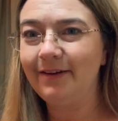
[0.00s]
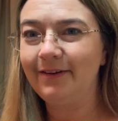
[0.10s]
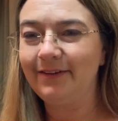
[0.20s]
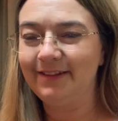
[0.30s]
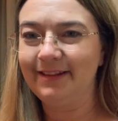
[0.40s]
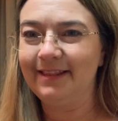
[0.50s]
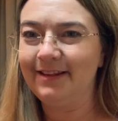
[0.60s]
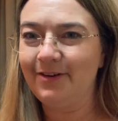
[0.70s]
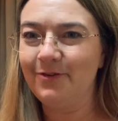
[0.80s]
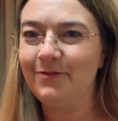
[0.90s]

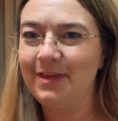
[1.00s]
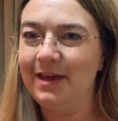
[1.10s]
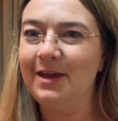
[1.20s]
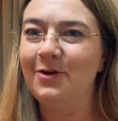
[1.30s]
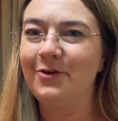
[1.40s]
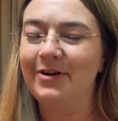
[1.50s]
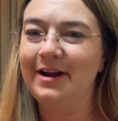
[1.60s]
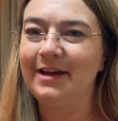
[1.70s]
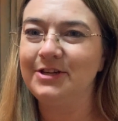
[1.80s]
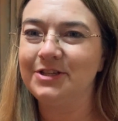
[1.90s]
of the Eora
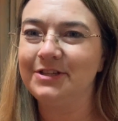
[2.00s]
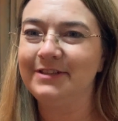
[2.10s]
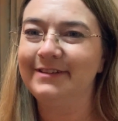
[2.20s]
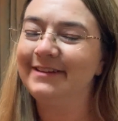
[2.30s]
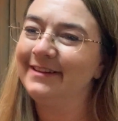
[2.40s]
Nation.